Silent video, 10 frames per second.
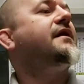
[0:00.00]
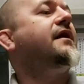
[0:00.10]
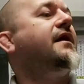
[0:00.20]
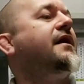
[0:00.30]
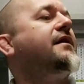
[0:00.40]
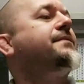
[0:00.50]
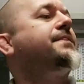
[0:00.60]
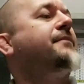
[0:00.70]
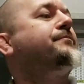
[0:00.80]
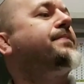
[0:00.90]

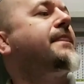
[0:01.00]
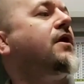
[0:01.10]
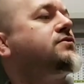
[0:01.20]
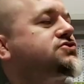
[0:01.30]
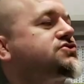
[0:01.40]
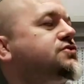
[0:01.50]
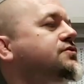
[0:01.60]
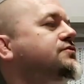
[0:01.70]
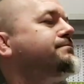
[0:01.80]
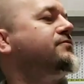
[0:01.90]
The old
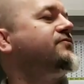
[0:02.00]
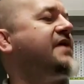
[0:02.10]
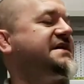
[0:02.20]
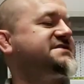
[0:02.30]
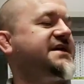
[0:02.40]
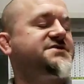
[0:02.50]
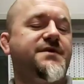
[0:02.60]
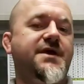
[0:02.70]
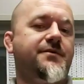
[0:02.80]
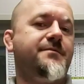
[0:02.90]
school rat snakes,
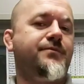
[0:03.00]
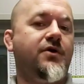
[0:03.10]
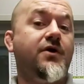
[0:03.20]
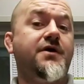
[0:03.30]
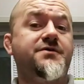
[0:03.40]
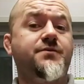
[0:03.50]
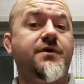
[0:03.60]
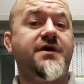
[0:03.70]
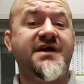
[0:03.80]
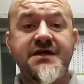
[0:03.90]
when they were imported,
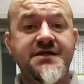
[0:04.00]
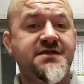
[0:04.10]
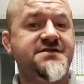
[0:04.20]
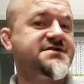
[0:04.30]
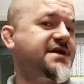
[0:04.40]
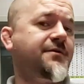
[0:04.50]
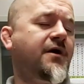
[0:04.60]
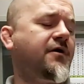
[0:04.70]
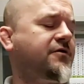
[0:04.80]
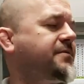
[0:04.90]
were heathens. They were
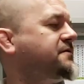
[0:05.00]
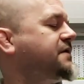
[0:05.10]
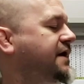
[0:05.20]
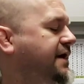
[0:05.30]
horrible.